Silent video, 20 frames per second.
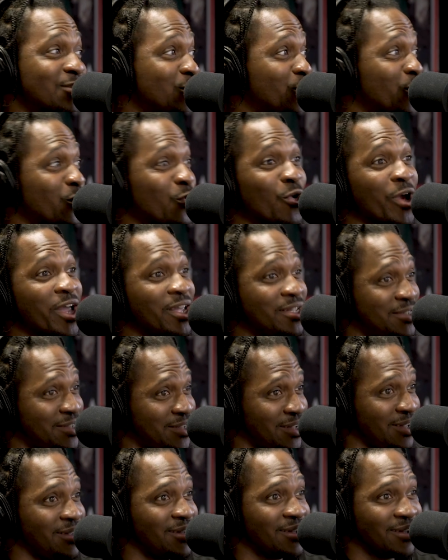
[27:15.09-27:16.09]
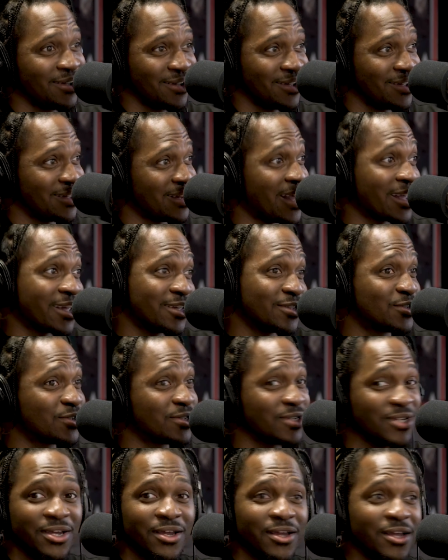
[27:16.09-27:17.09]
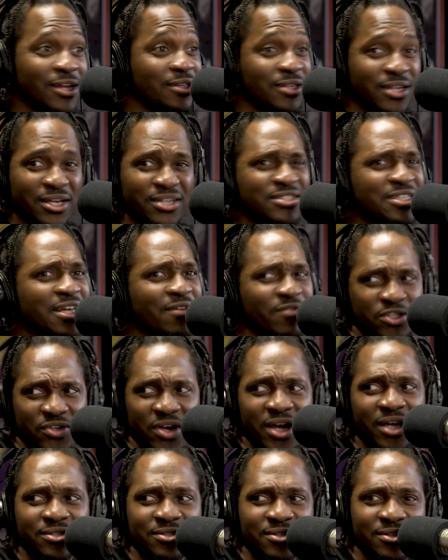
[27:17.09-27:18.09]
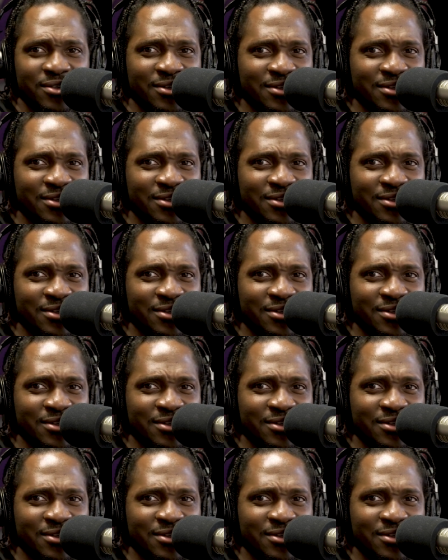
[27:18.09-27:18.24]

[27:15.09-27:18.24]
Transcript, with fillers: it's crazy. That. Yeah. Seven tracks? I heard quite a bit. Seven tracks.